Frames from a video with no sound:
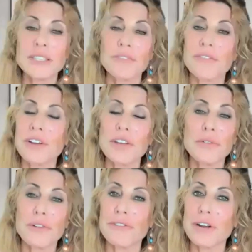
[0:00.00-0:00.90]
now that's that,
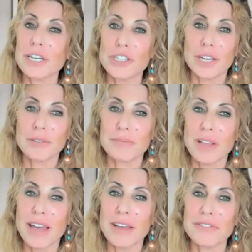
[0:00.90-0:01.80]
very refreshing,
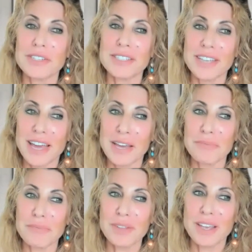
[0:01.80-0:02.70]
I have to
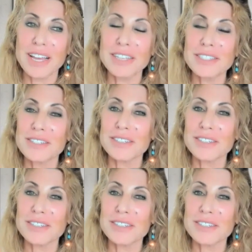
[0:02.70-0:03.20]
say. That's